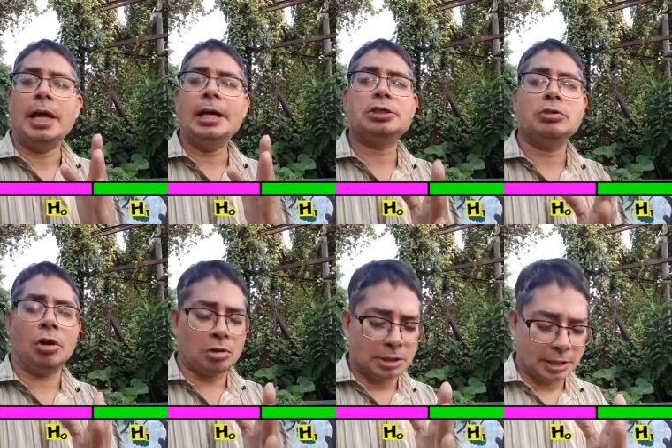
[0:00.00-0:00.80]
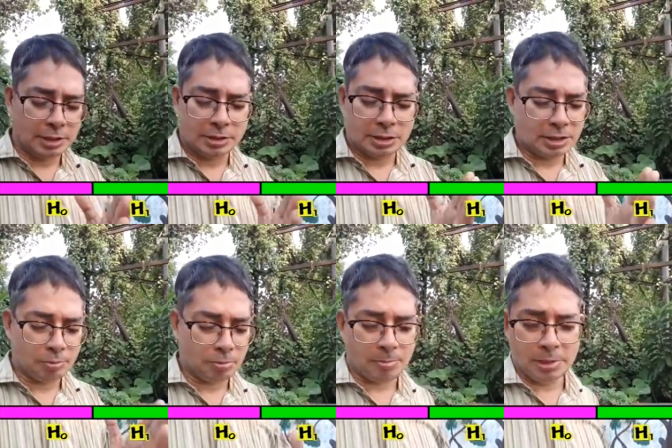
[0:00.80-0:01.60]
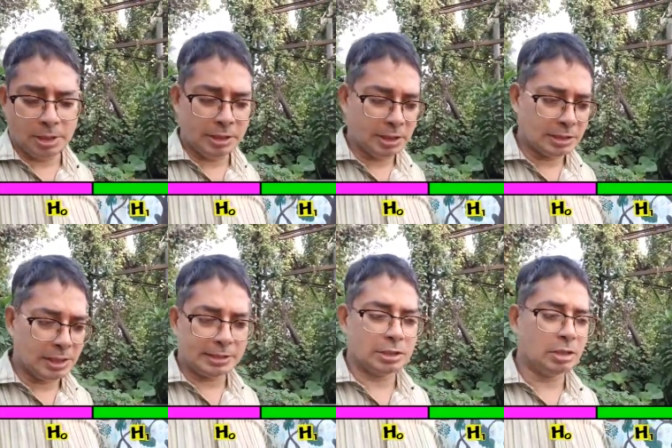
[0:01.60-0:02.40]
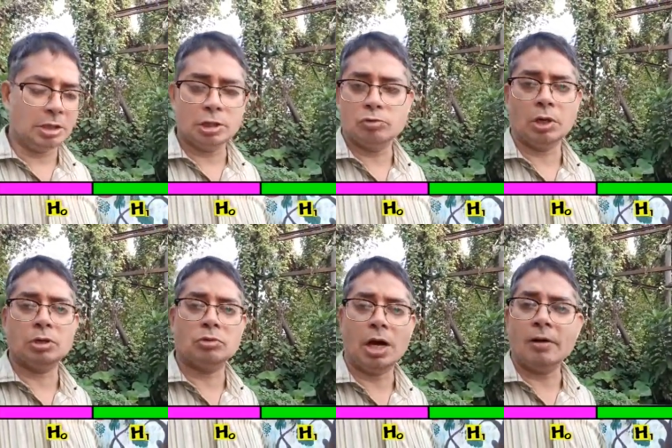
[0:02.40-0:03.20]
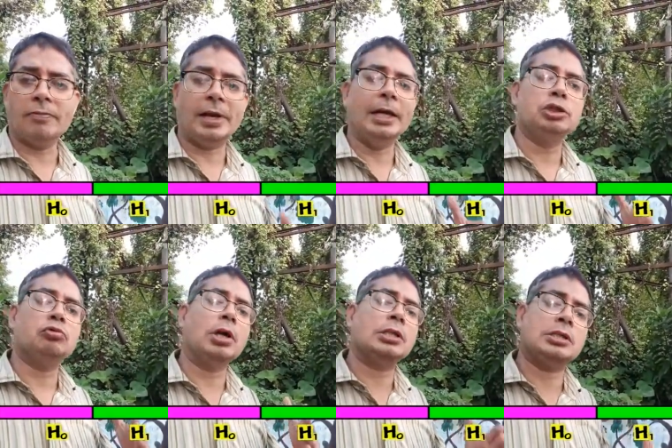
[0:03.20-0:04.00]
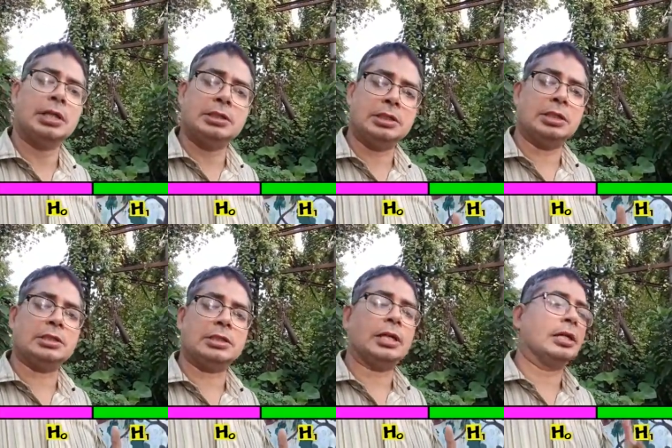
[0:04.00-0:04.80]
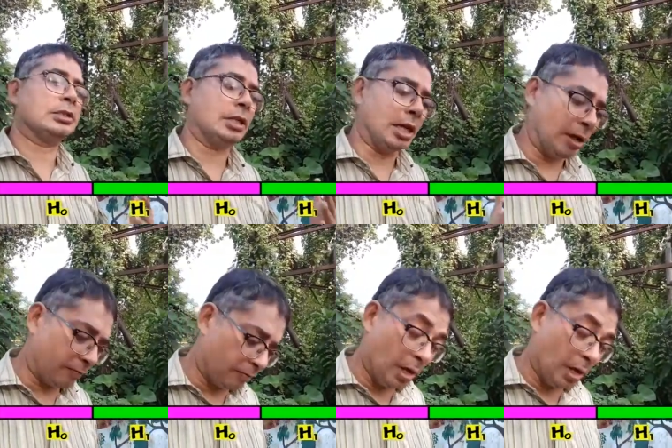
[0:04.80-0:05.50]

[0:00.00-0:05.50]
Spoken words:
H0 says that the probability is less than or equal to half, and H1 says it is greater than half.